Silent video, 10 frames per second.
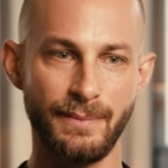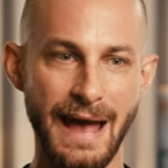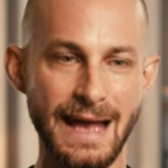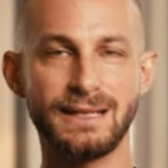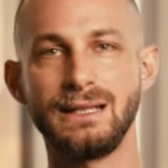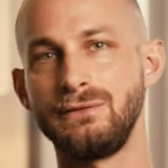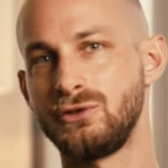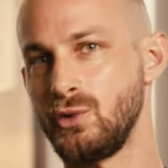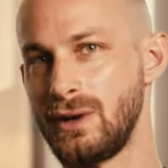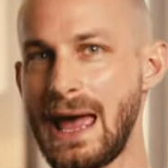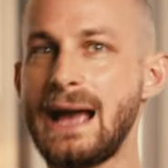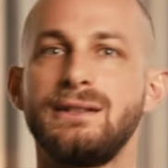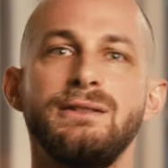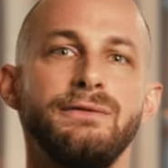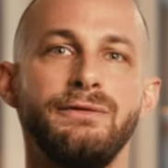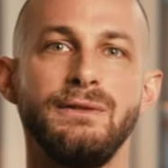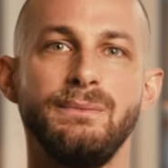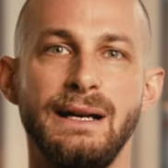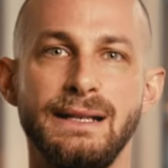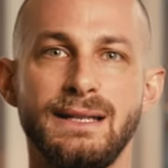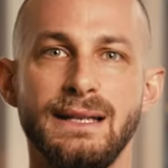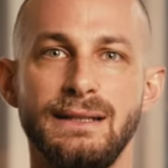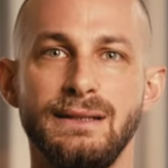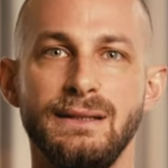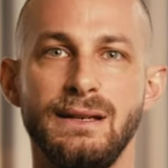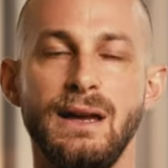passive to an active mindset.